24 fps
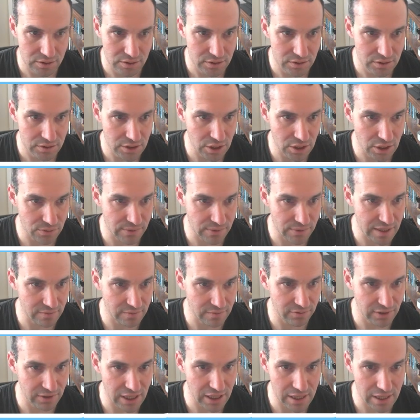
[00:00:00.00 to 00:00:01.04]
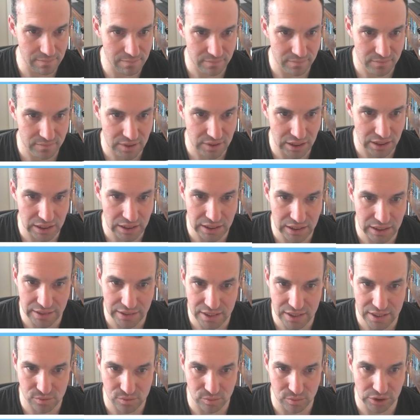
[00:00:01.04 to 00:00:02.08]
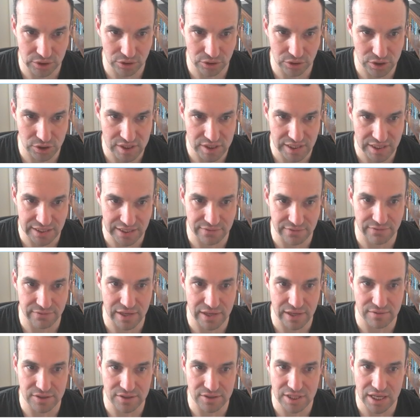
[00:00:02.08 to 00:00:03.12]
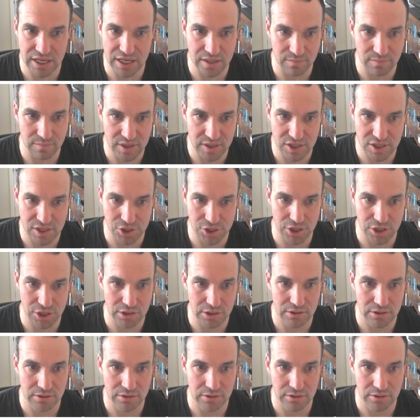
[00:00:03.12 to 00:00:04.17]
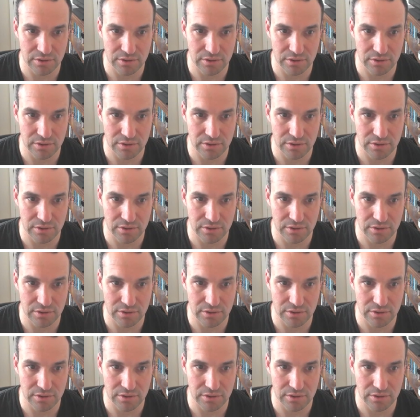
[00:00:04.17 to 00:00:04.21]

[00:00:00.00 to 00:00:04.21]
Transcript: Another random flop, this one looks like it favors in position